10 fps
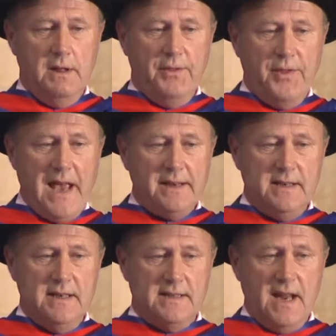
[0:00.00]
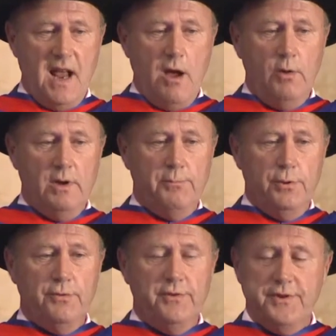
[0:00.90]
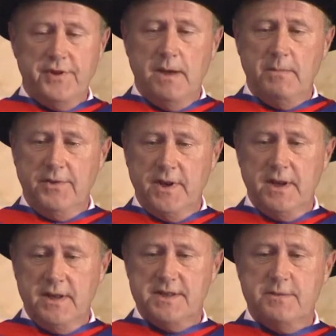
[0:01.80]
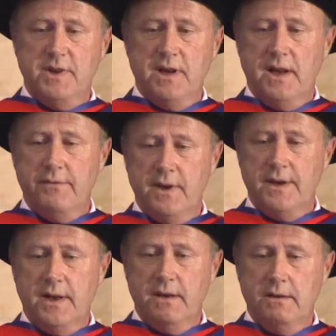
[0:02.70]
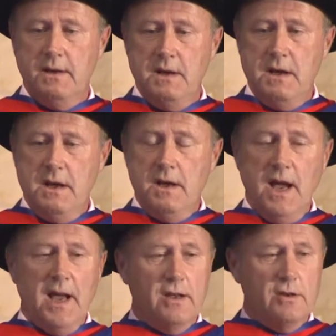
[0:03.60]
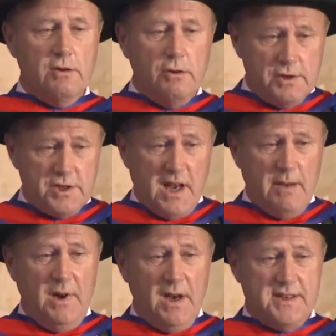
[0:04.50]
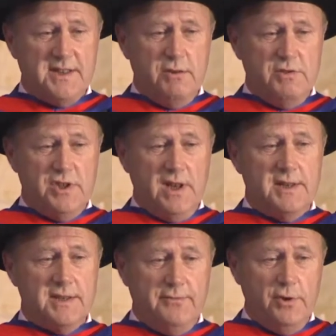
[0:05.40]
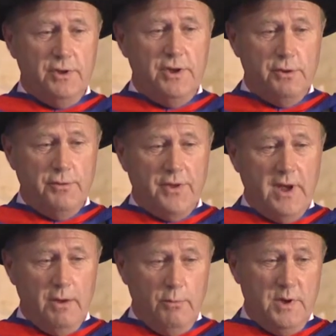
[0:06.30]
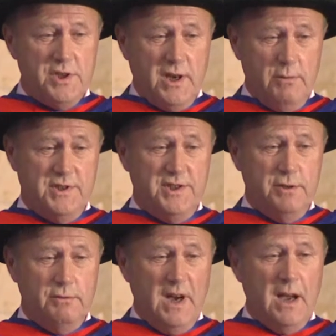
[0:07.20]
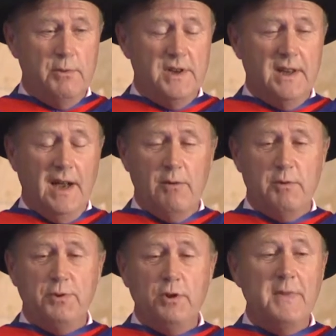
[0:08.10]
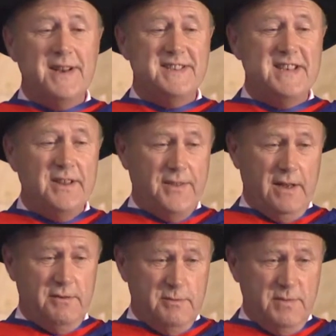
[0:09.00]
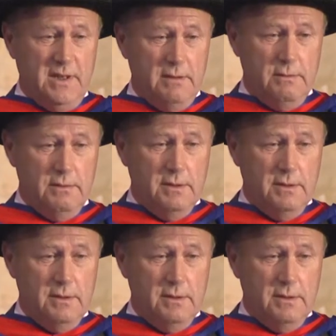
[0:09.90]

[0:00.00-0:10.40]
That is how important a time I think it is to be alive right now. And gosh, am I so jealous of your youth. I wish I was you. I would pull my teeth out to be you.